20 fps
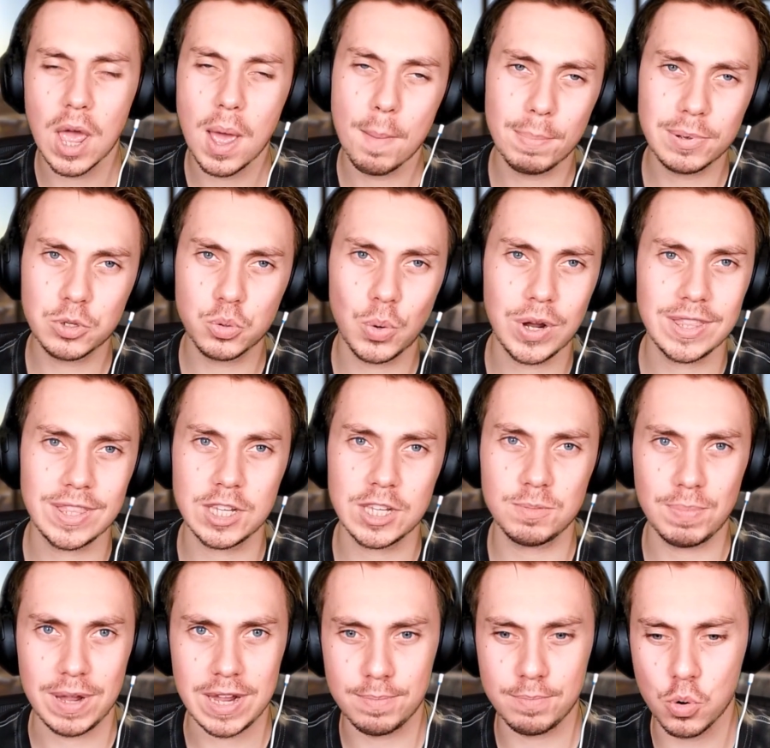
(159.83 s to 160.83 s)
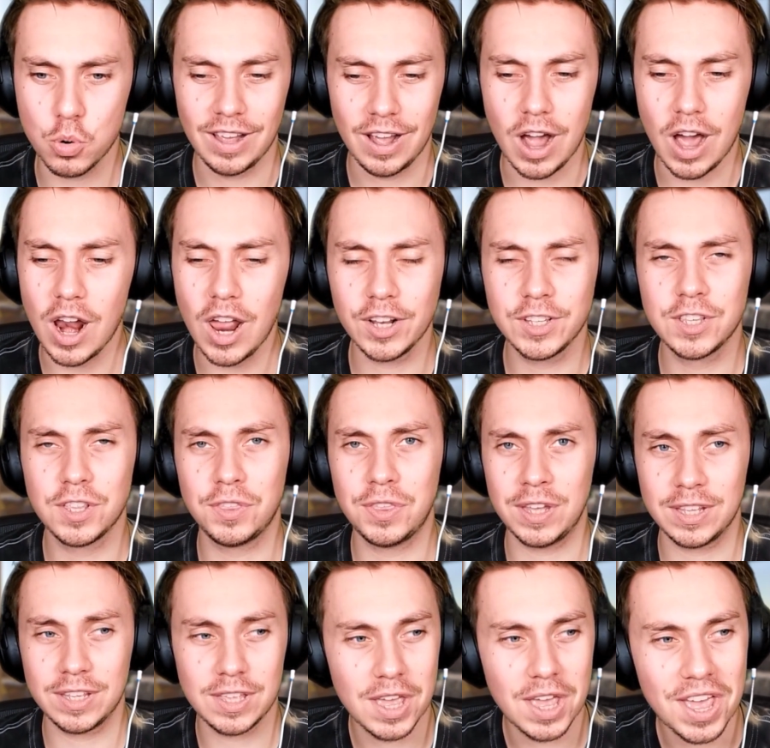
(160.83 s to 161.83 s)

between these people. I like to think